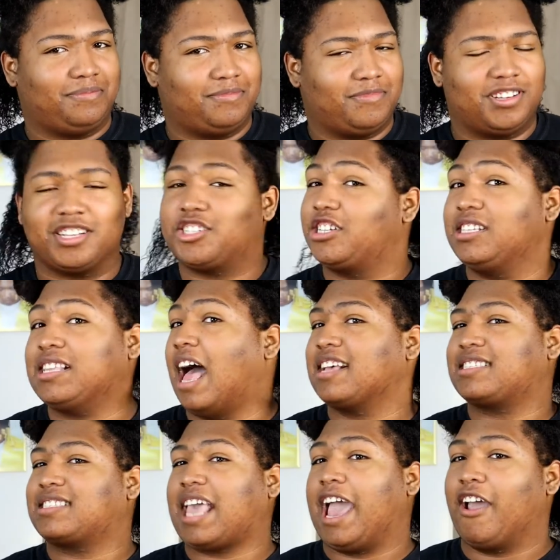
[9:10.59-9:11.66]
She's not
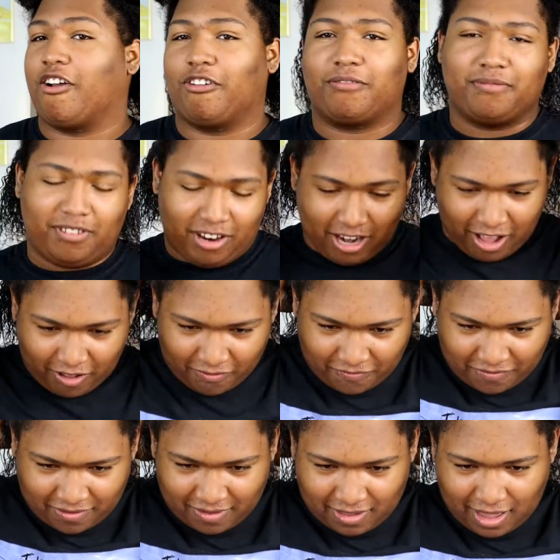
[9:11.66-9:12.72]
scared, you know.
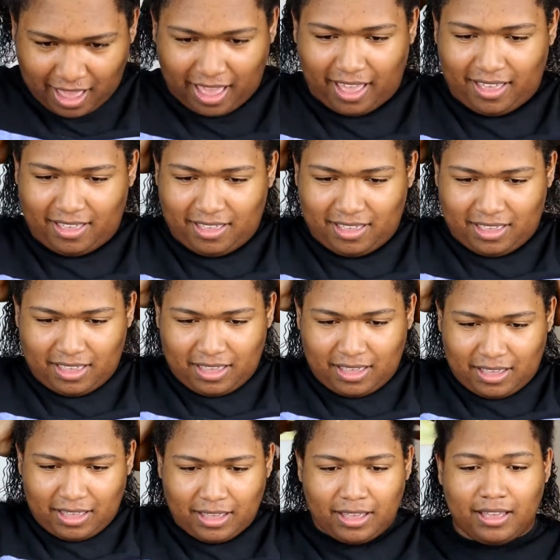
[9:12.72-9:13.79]
Hey.
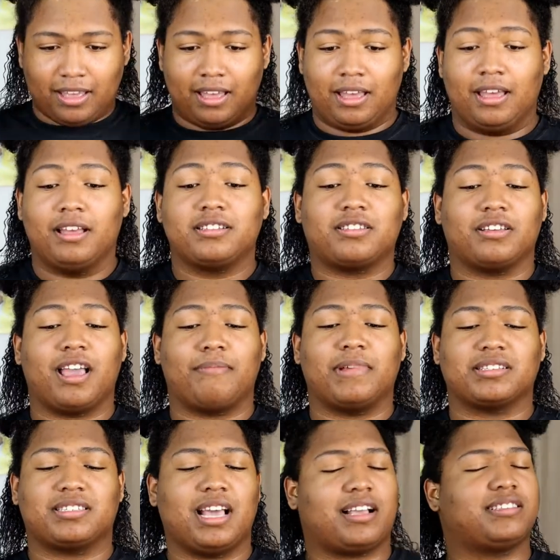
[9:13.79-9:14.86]
So yep, the
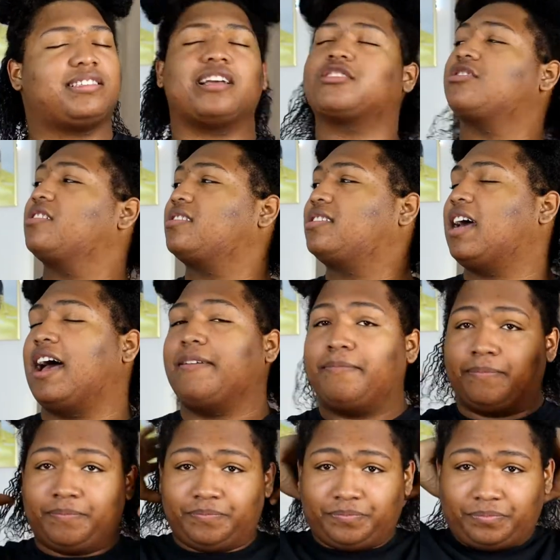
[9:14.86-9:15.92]
second section is
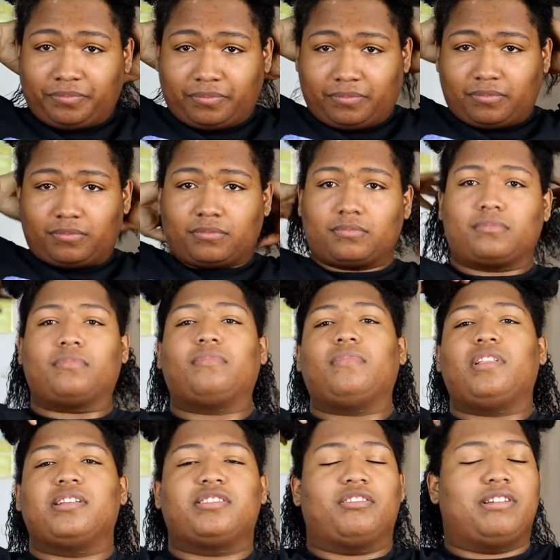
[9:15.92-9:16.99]
done.
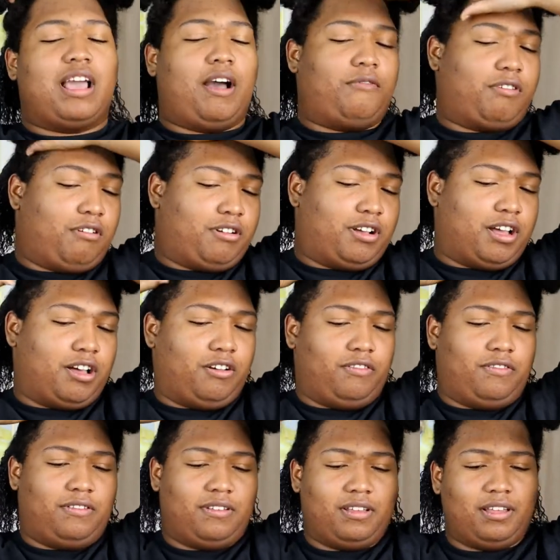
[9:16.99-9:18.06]
So now we're gonna
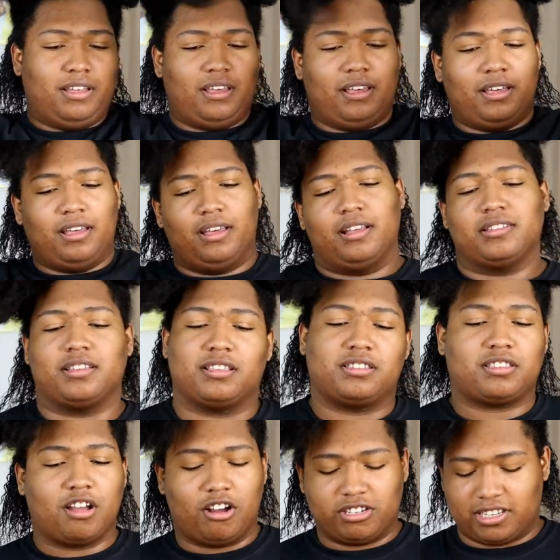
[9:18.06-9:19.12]
go to the
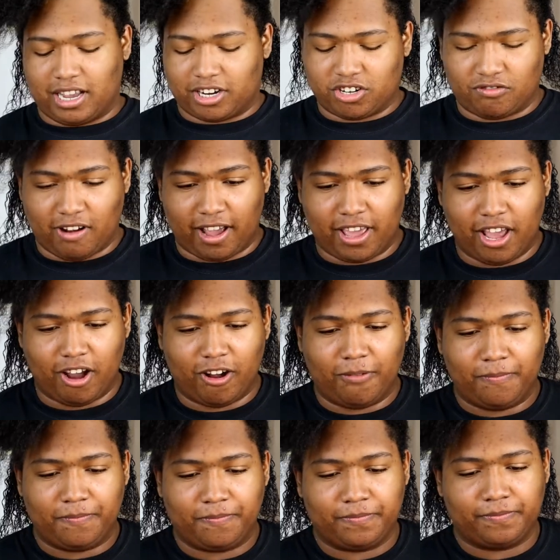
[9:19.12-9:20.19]
third section right
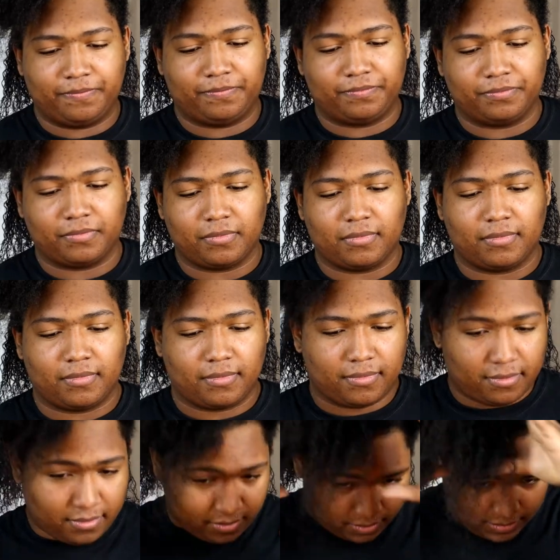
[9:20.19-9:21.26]
here.
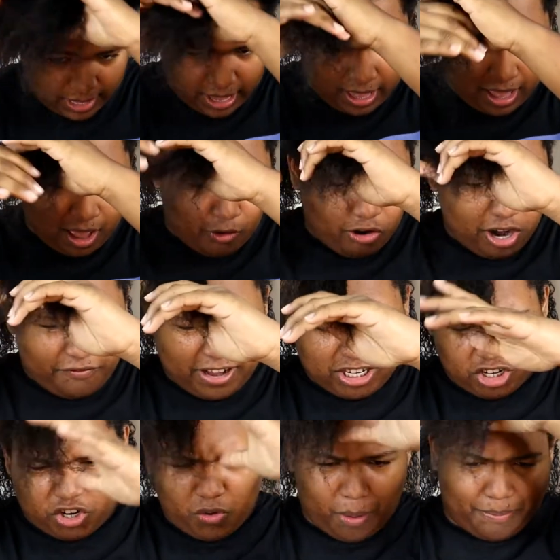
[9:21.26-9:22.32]
I wonder if I
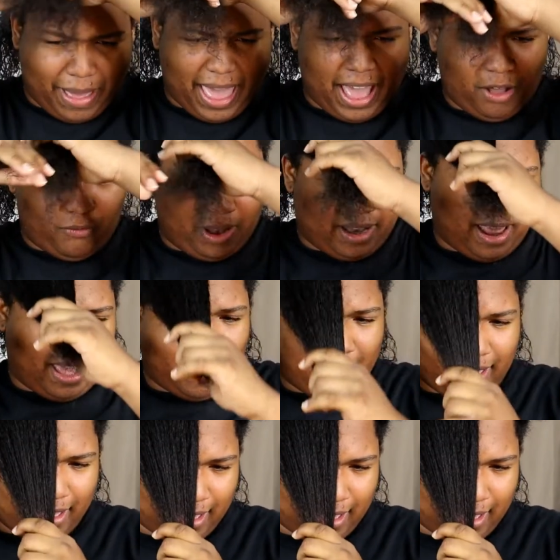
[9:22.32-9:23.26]
should do a bang one day.